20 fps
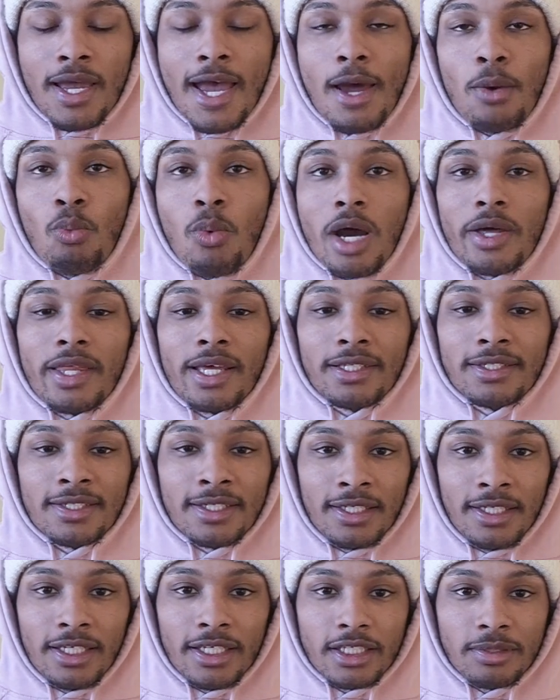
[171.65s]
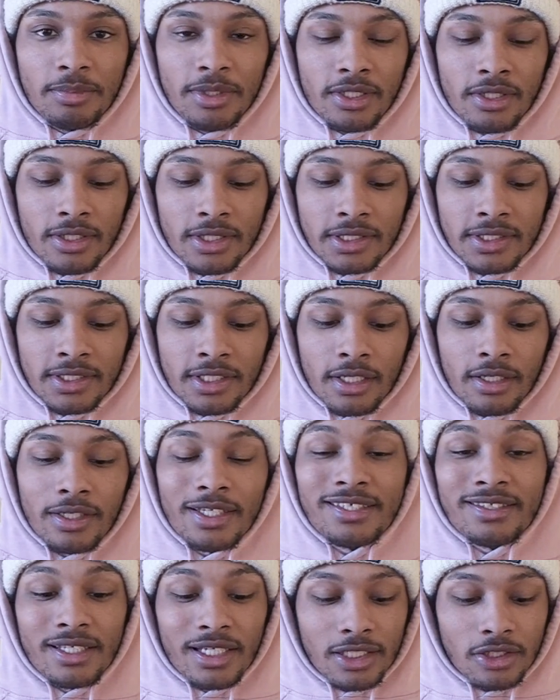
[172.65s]
And why that's key is because
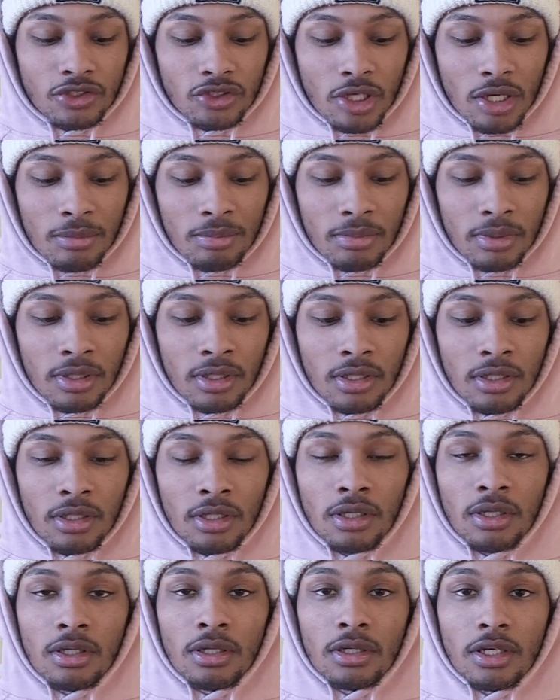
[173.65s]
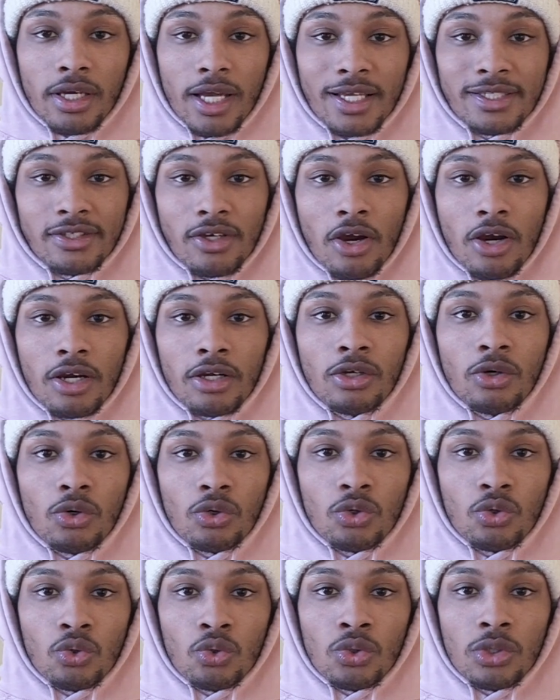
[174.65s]
the 6-drop SR
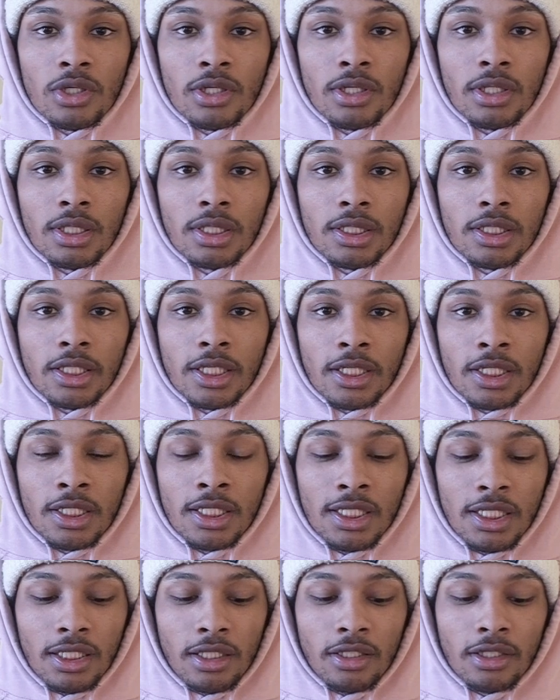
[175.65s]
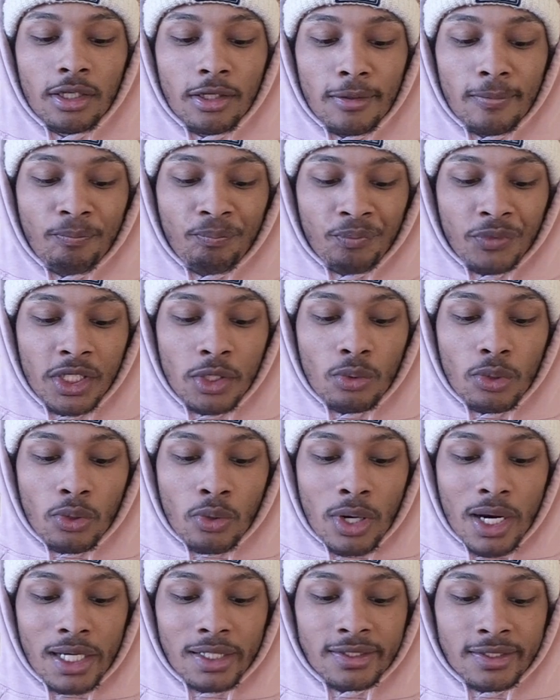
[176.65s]
Goku, he
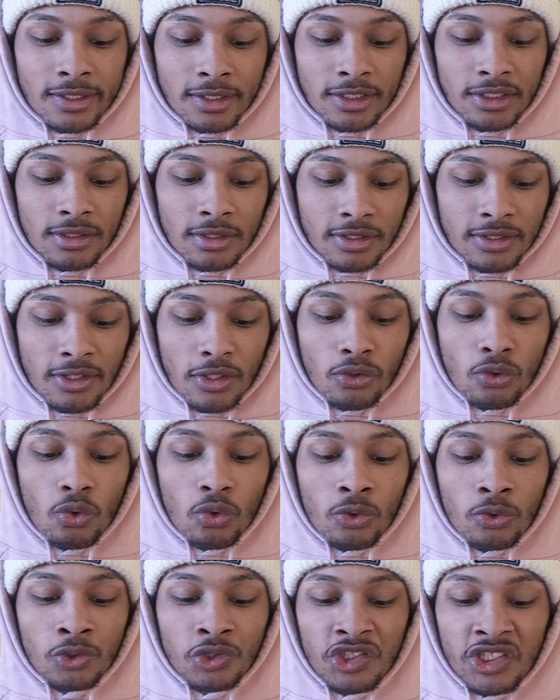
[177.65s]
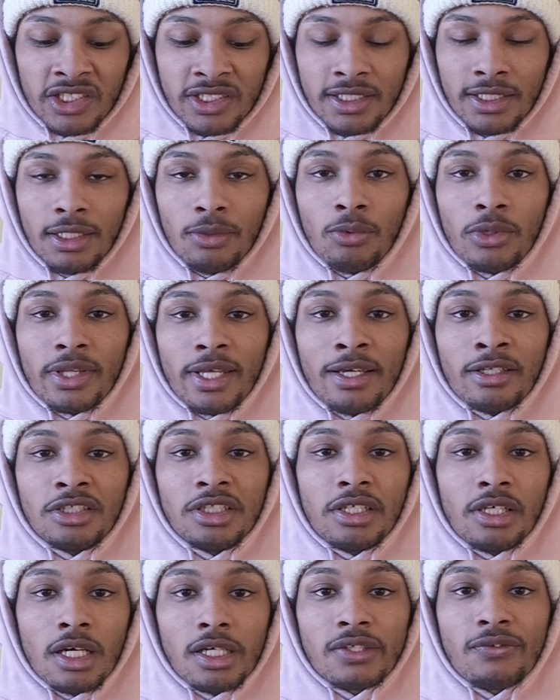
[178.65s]
requires a Son Goku GT with
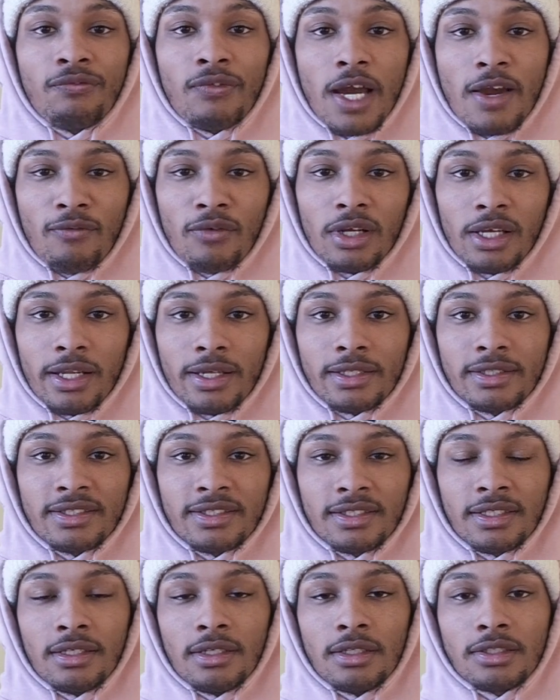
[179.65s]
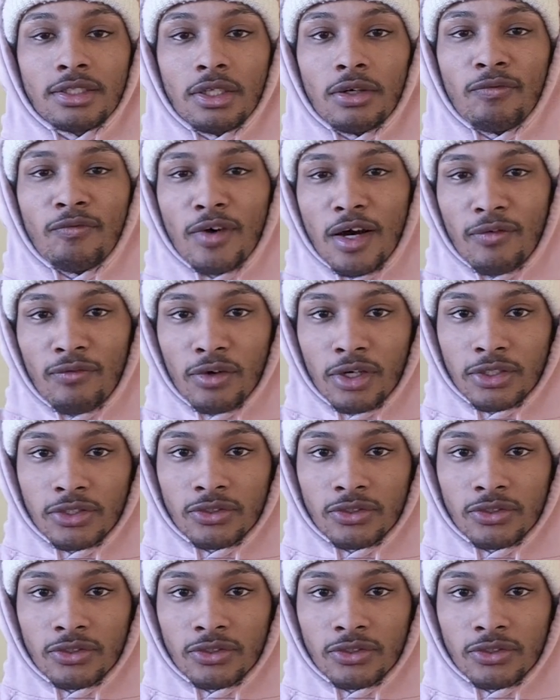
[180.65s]
energy cost 5 or less to evolve